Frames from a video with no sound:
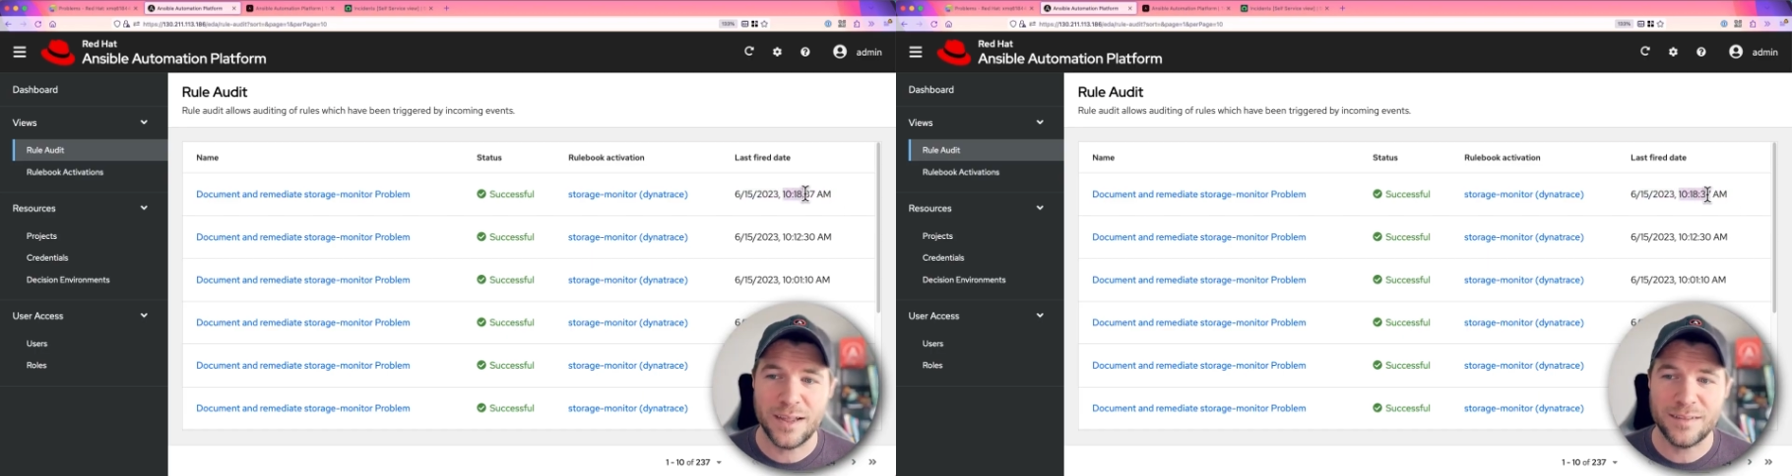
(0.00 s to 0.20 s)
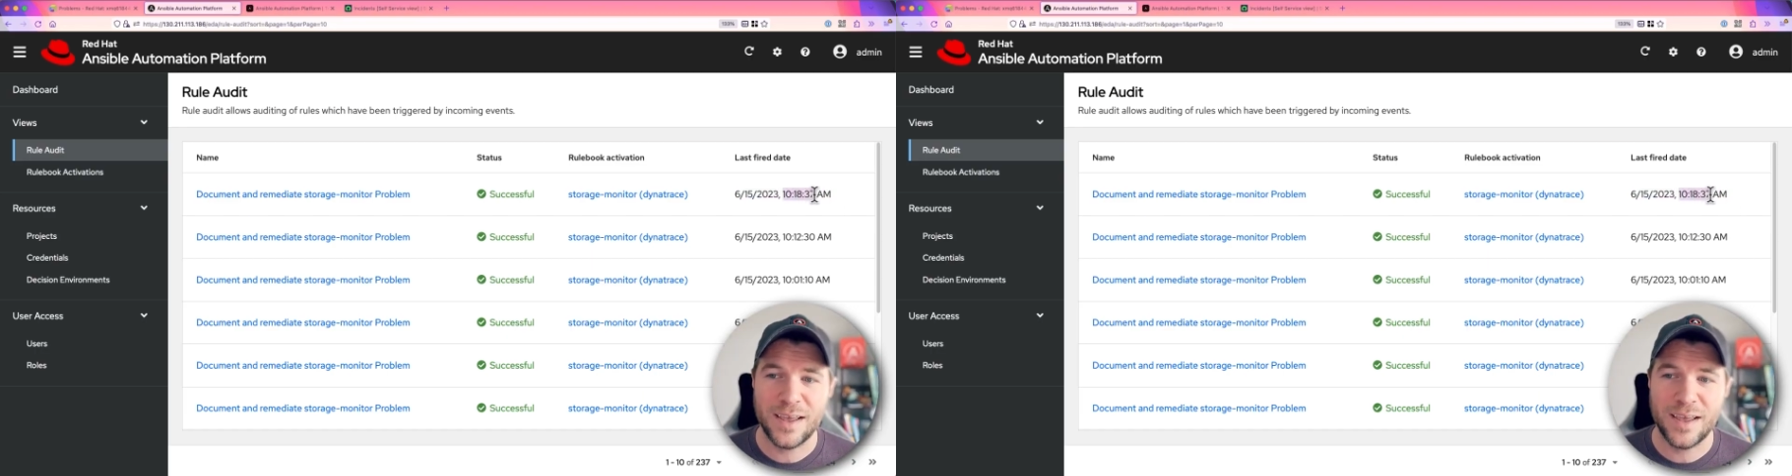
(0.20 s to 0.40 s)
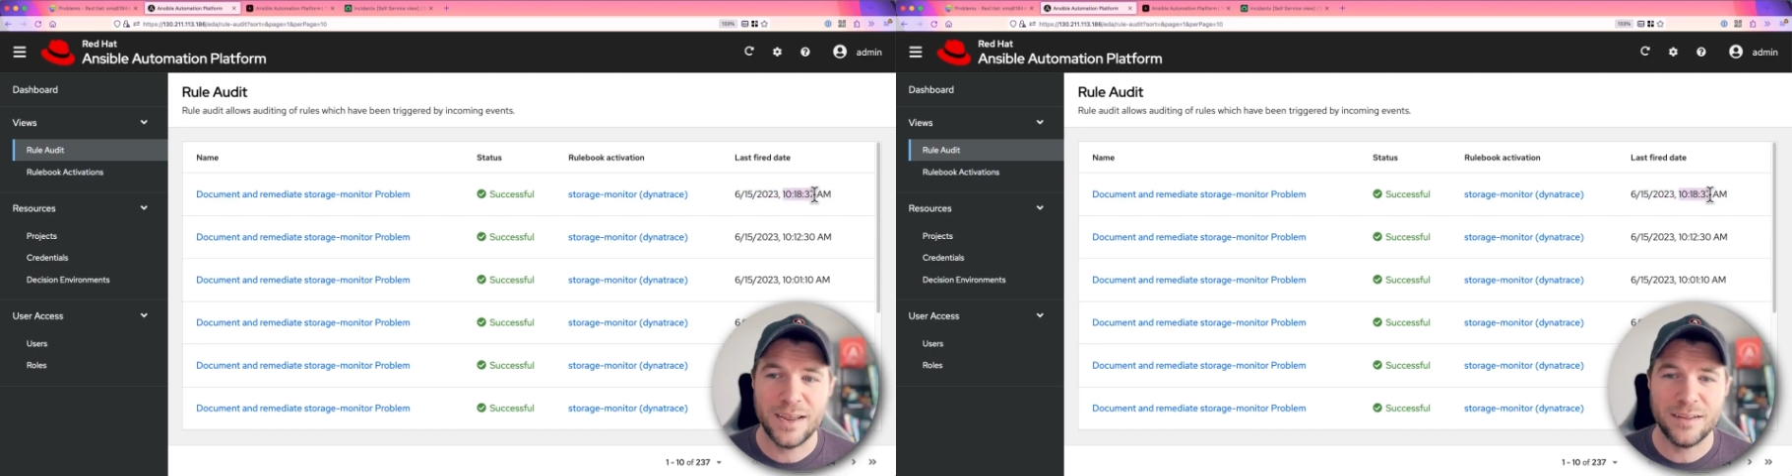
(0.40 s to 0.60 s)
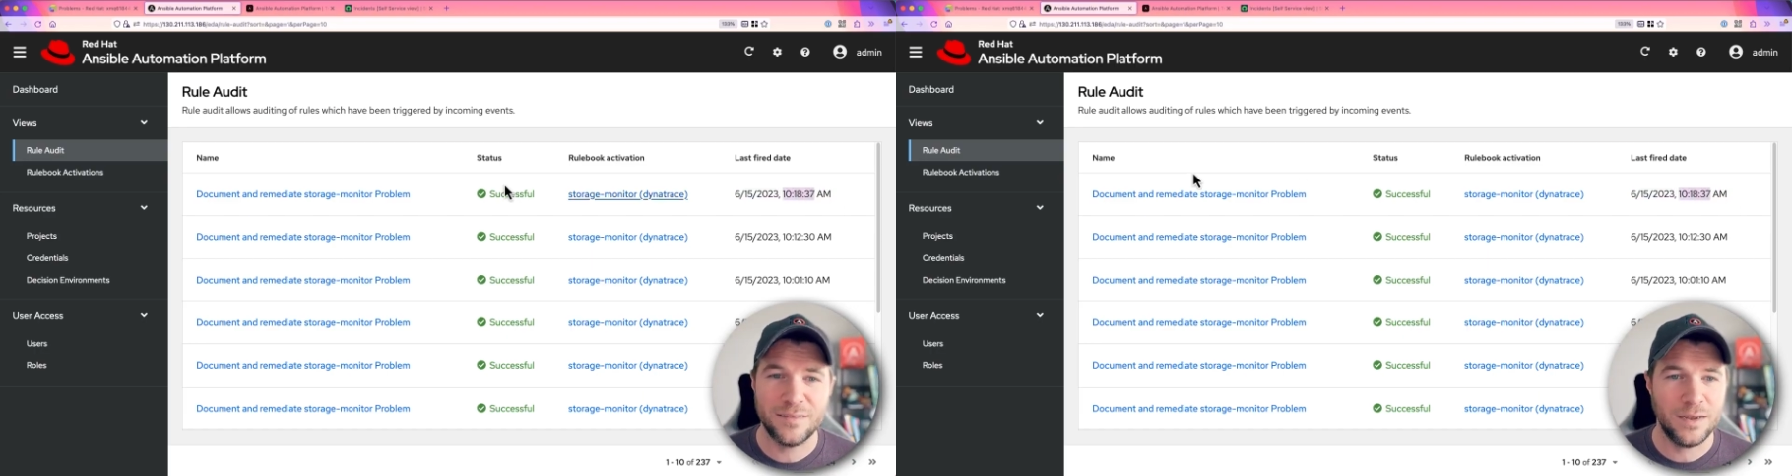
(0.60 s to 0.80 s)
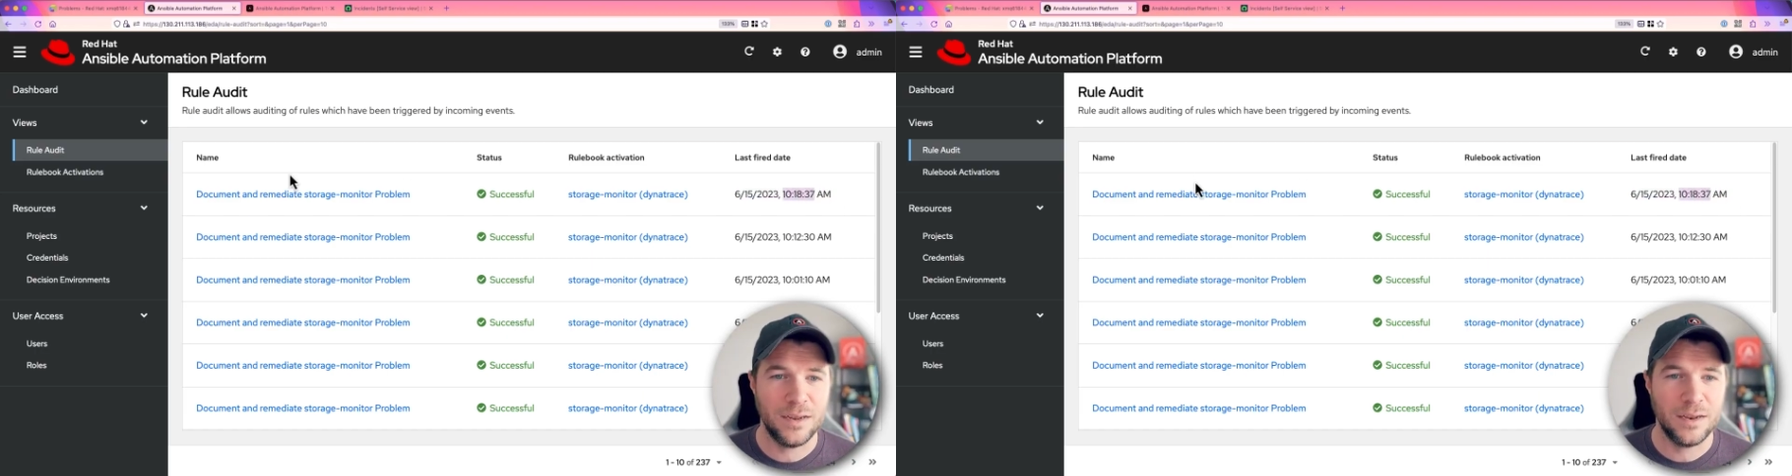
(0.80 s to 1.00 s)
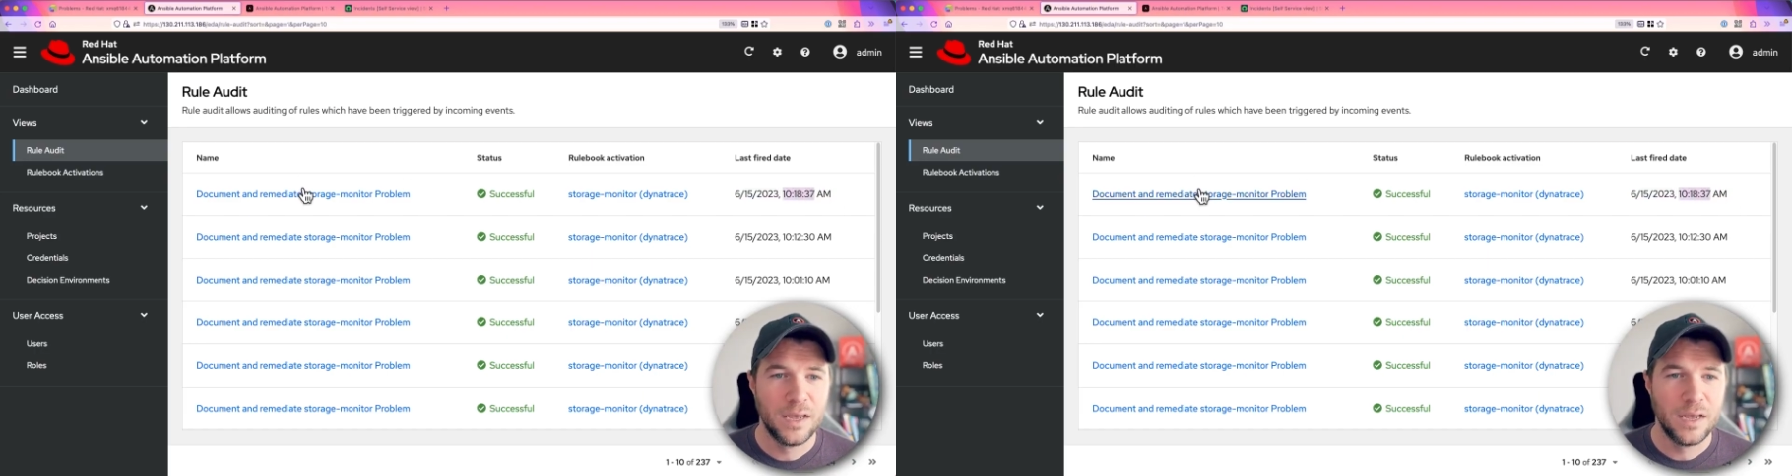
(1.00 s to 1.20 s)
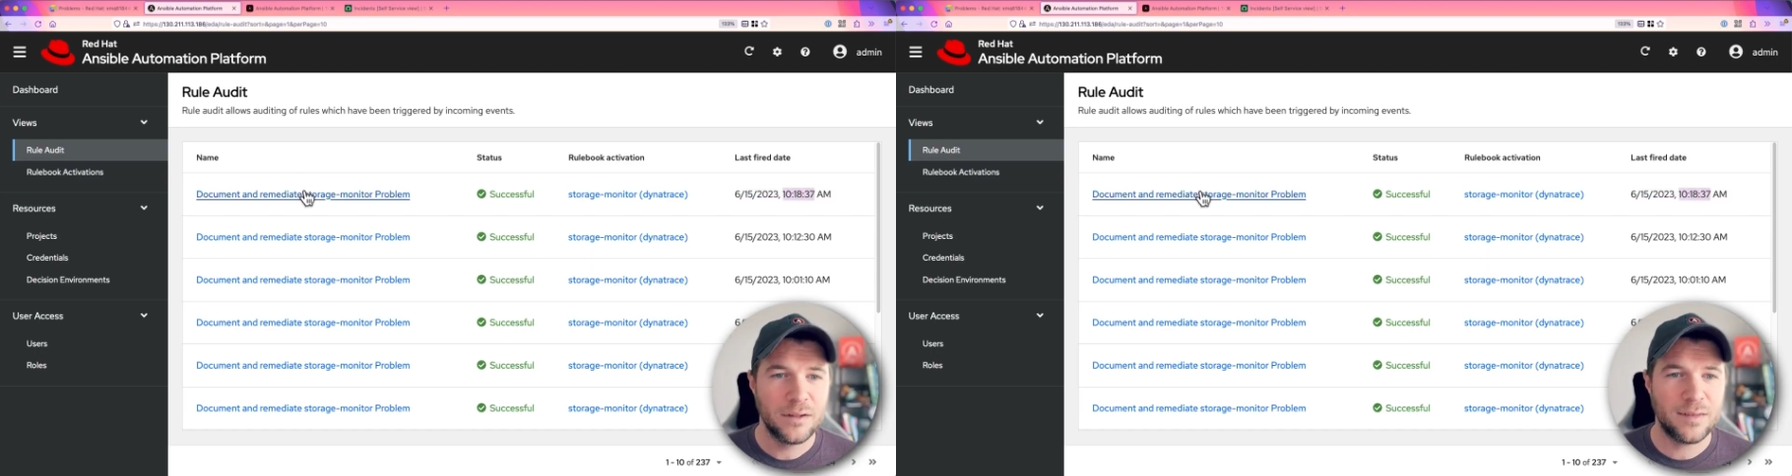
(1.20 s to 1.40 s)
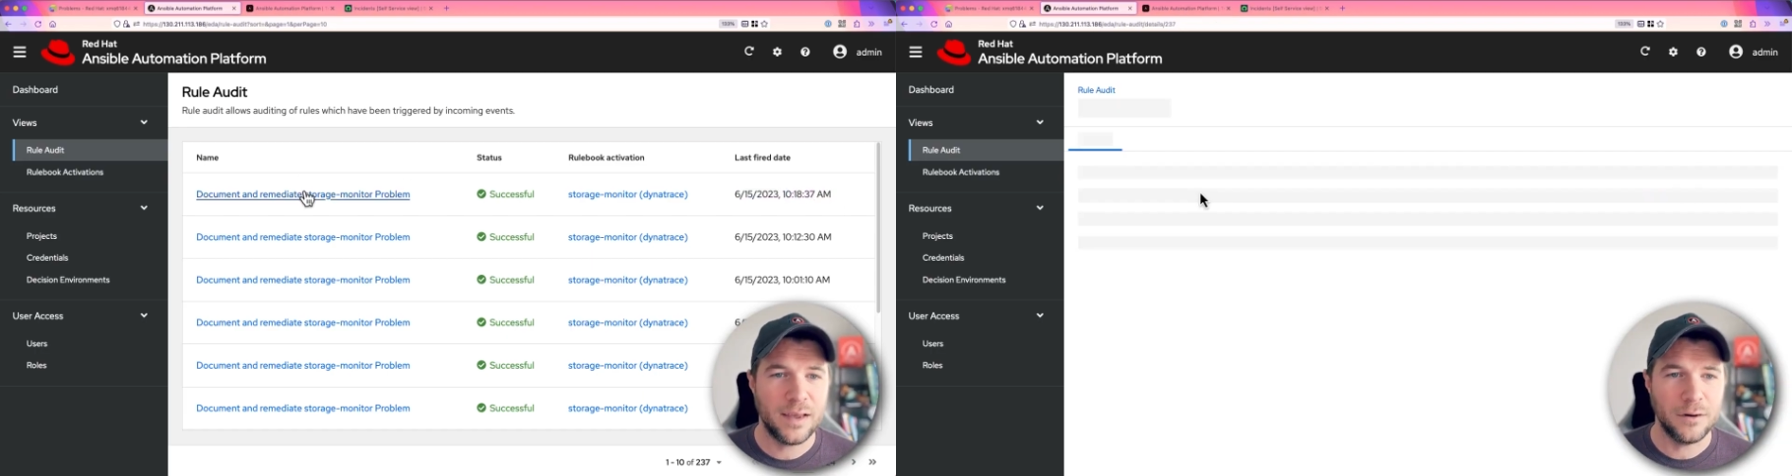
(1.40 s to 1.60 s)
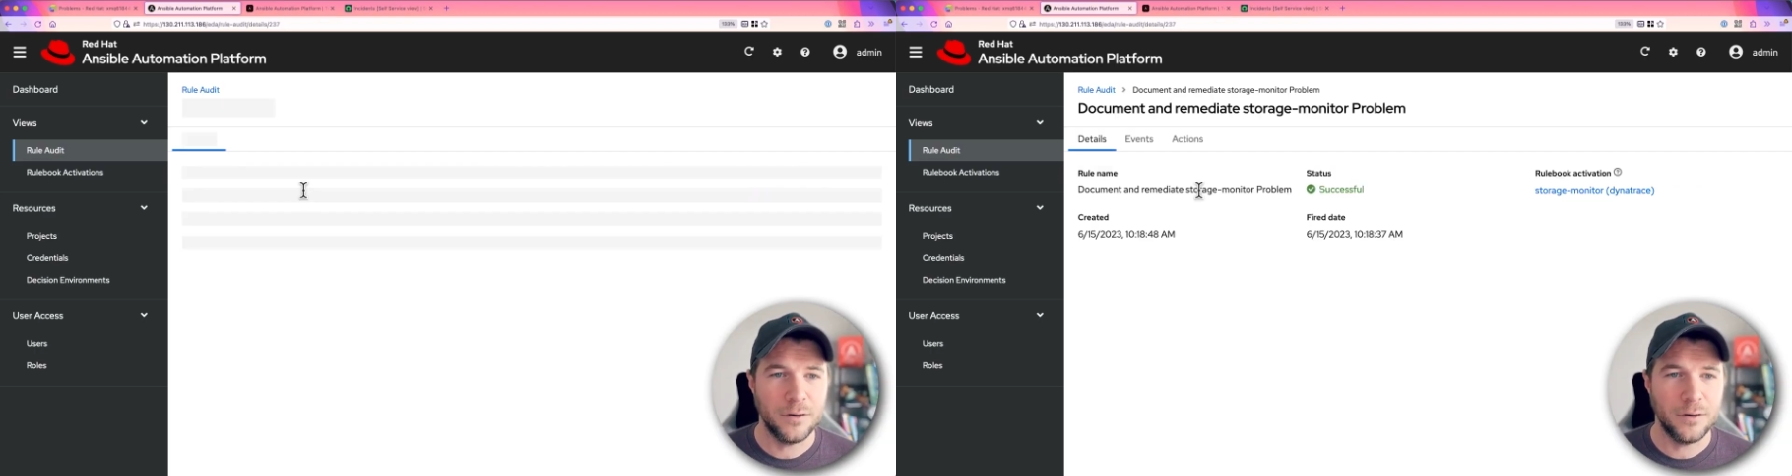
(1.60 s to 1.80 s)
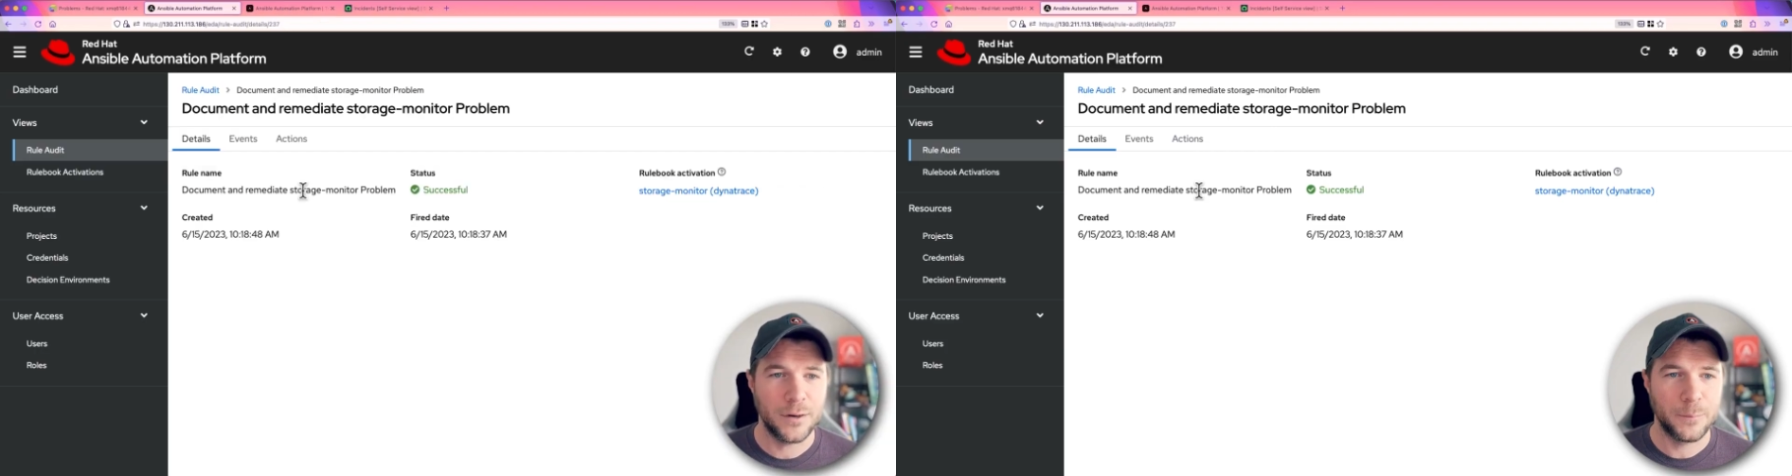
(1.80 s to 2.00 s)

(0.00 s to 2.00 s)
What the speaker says: at 10:18. Let's take a look.